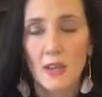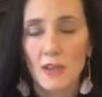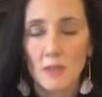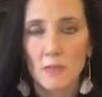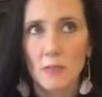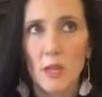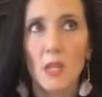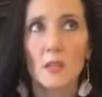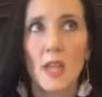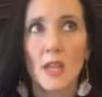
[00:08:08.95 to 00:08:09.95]
or
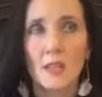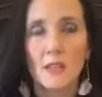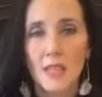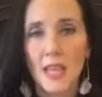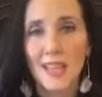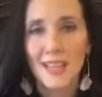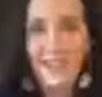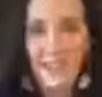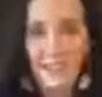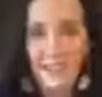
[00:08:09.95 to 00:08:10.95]
all night, day and
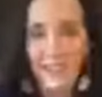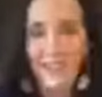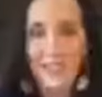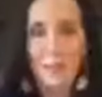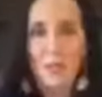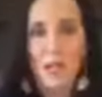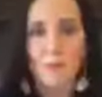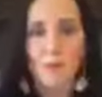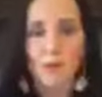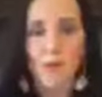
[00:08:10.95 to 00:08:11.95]
night, and
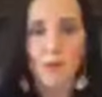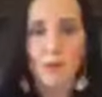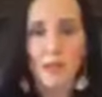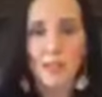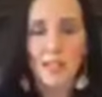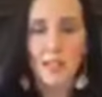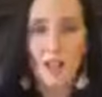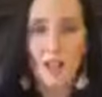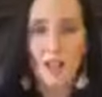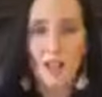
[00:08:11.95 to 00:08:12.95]
sometime tomorrow I'll take it
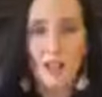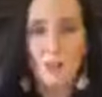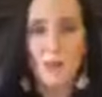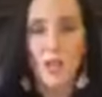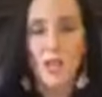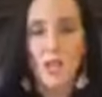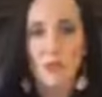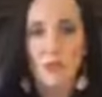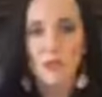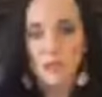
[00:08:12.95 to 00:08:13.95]
off, and
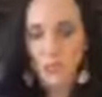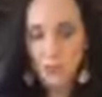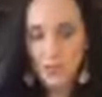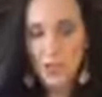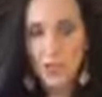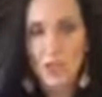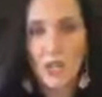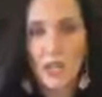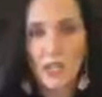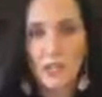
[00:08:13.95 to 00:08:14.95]
we just use a
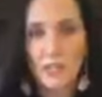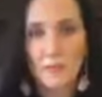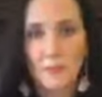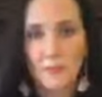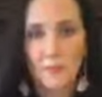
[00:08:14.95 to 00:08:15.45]
strainer